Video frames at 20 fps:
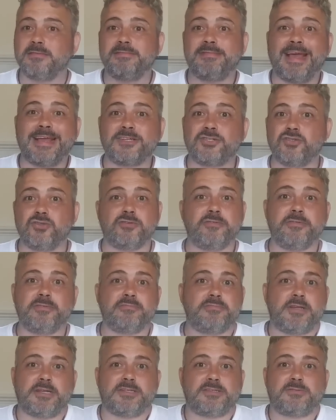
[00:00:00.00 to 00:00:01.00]
that's your
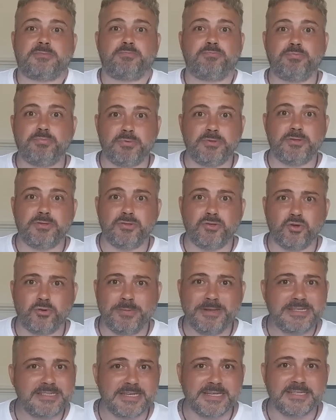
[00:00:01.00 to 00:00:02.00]
that's your
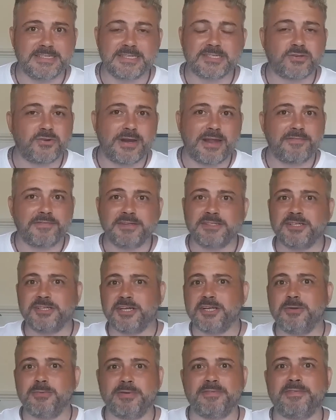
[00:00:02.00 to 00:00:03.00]
business. It's got nothing to
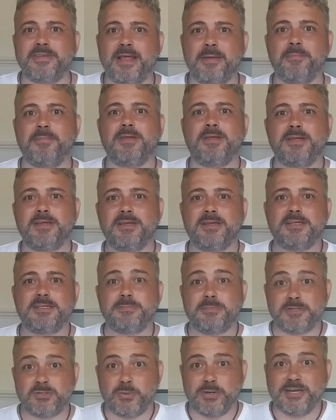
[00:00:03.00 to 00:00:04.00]
do with them
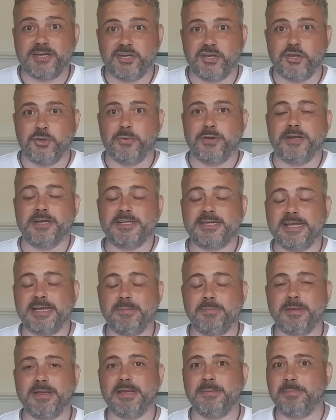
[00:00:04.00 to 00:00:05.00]
between you and a
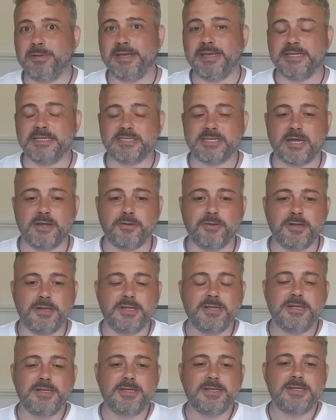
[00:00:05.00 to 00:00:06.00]
DPP. So
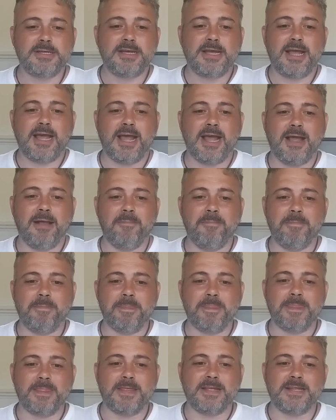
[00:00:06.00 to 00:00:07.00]

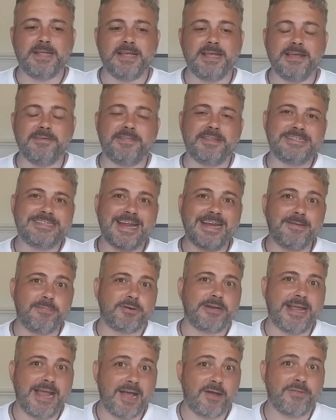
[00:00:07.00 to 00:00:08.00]
um, if there's
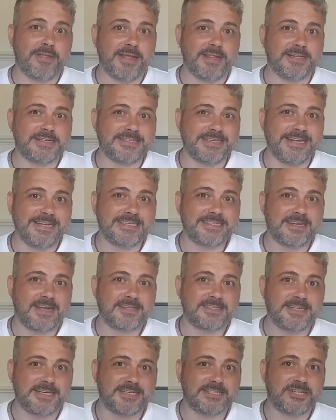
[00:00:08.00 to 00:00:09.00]
anybody out there that's near
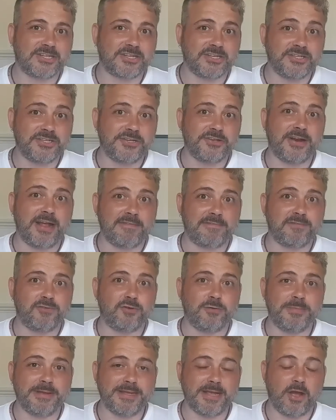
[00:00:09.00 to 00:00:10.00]
Sussex that can do that
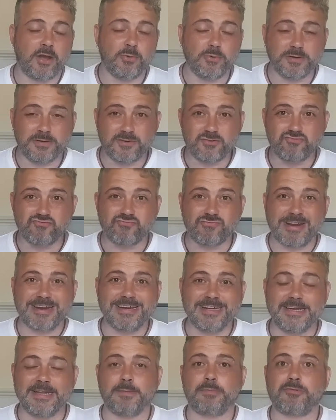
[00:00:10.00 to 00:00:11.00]
for me, I would
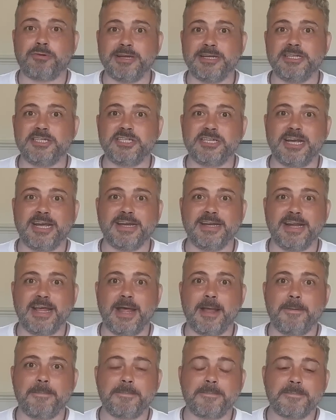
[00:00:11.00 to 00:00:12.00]
greatly appreciate
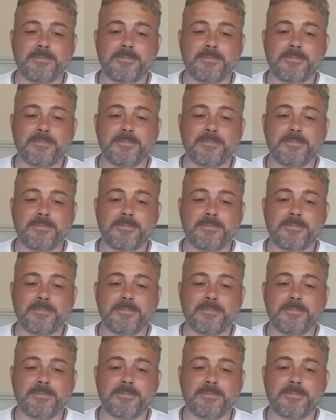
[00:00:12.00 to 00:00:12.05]
that